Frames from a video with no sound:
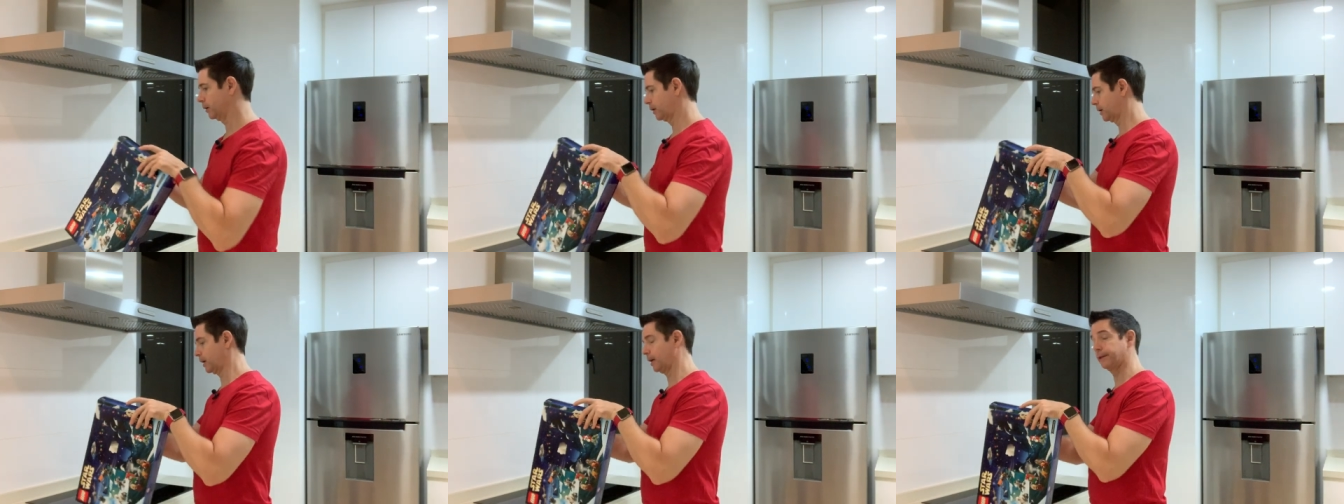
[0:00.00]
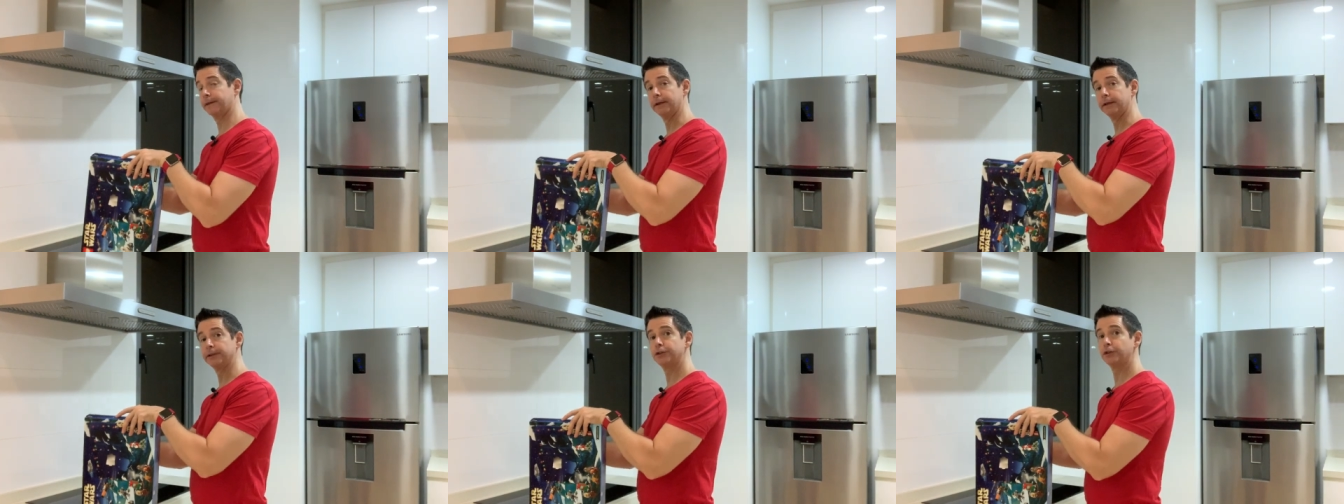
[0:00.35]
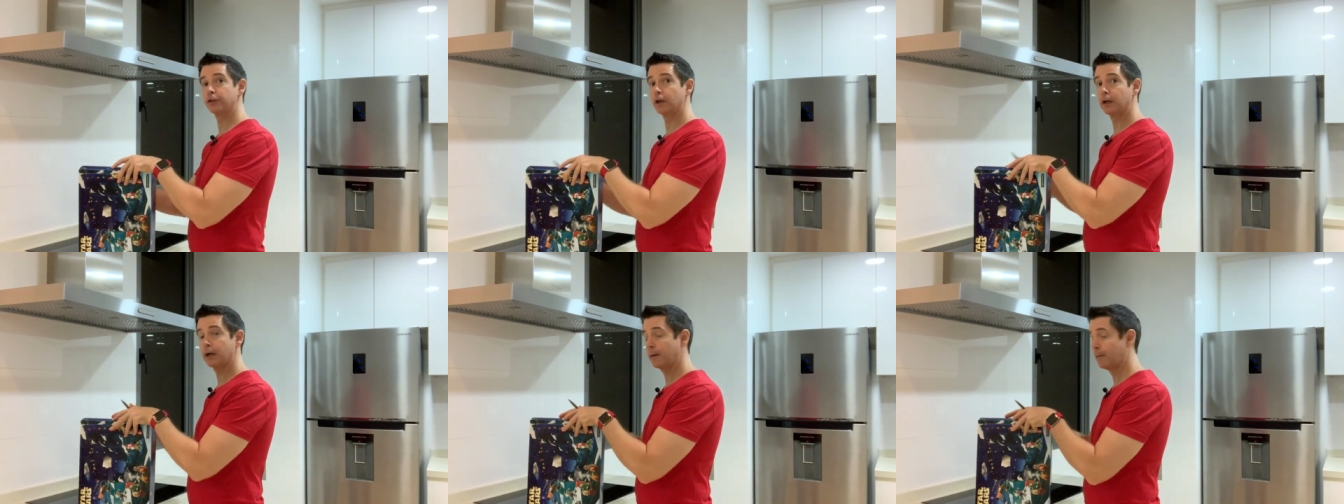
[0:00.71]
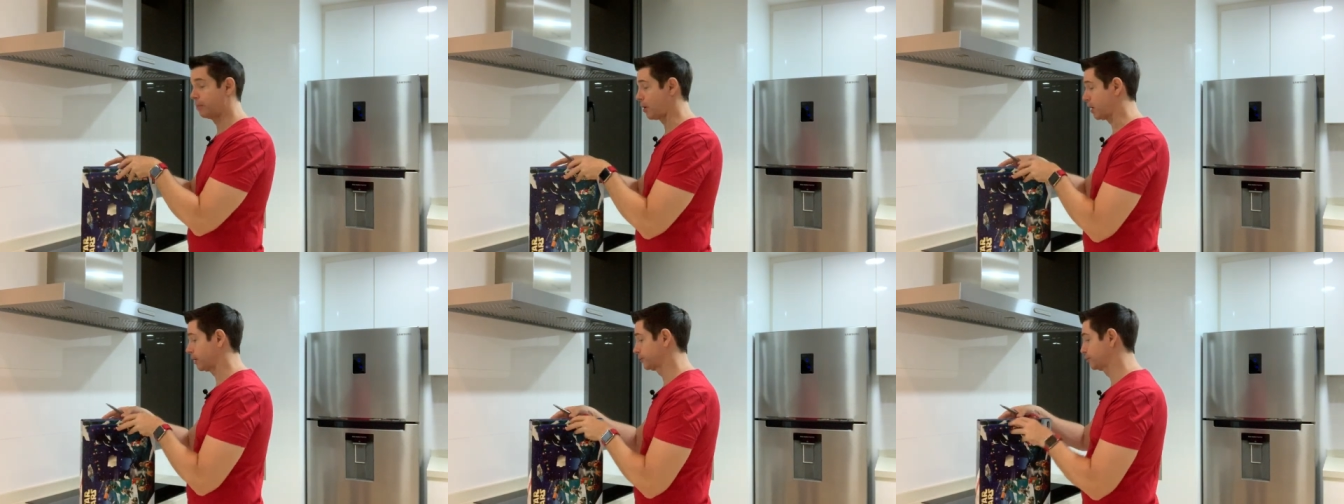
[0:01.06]
cut this
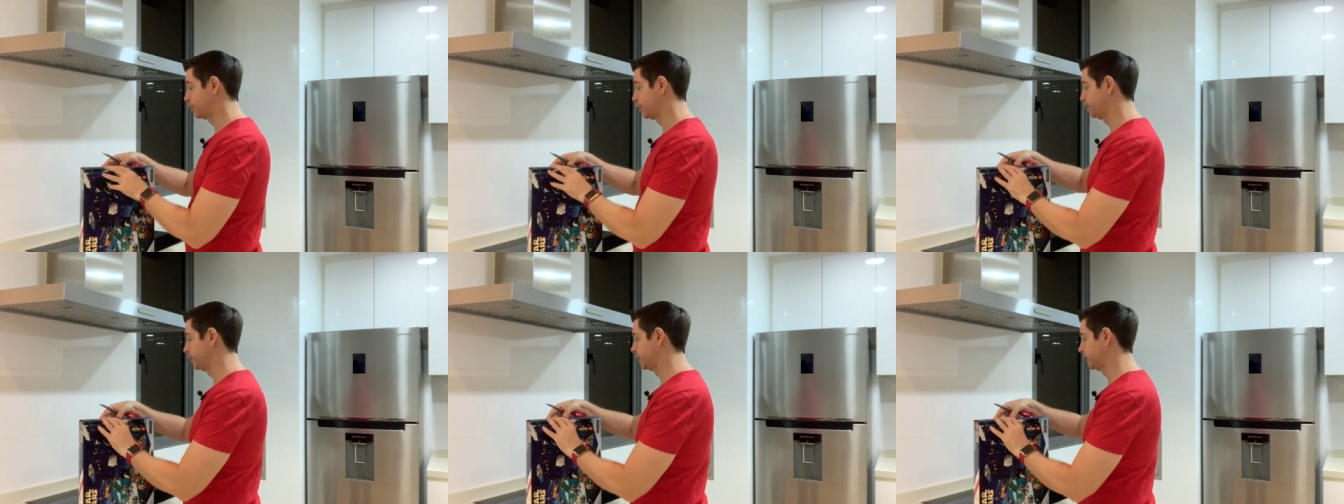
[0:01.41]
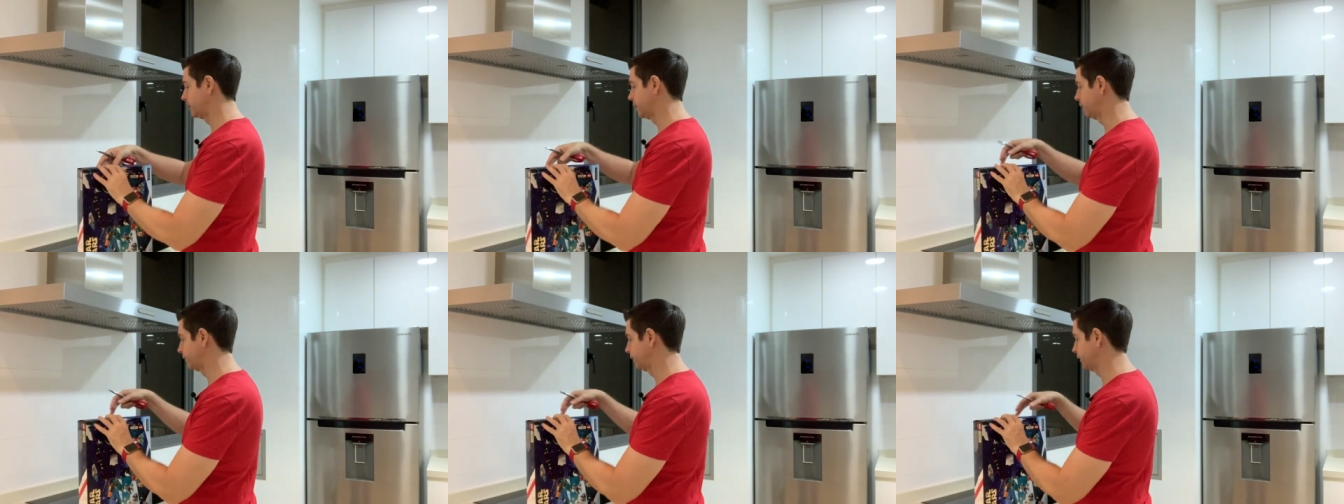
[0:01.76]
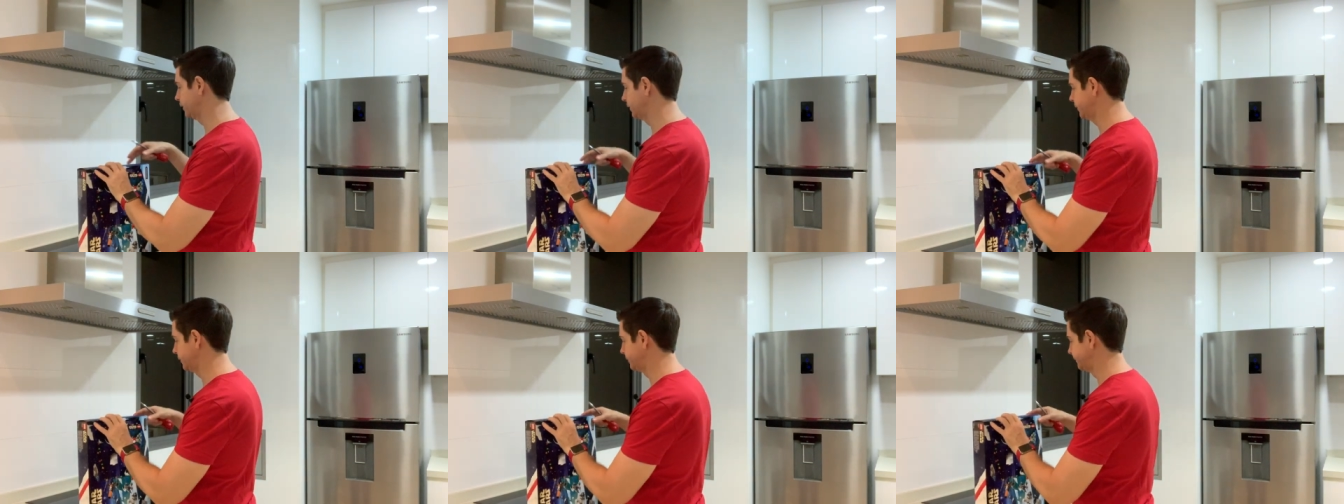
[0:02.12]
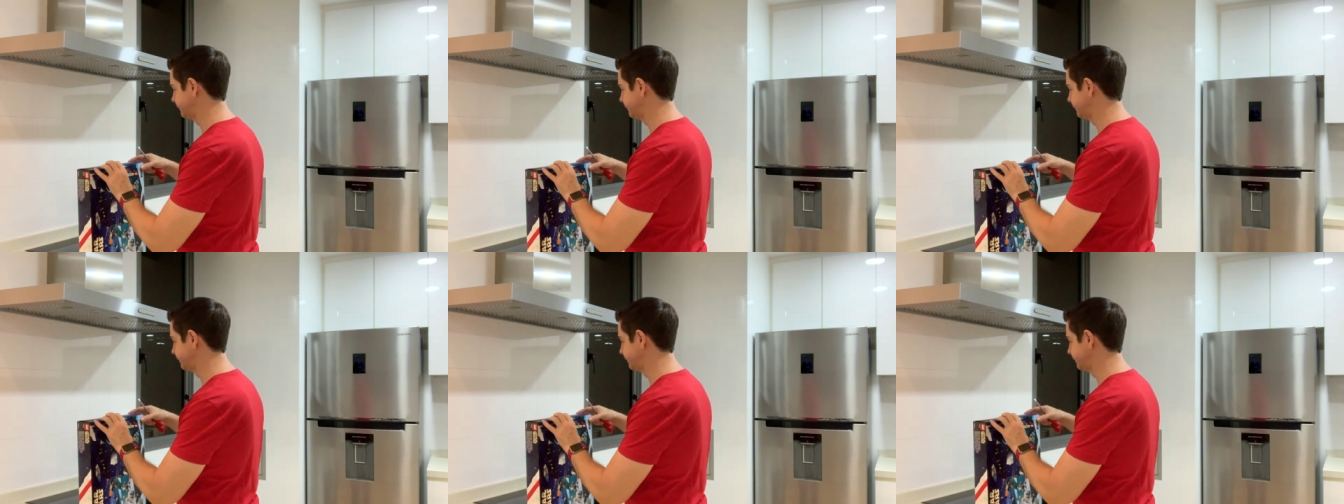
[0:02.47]
box open carefully.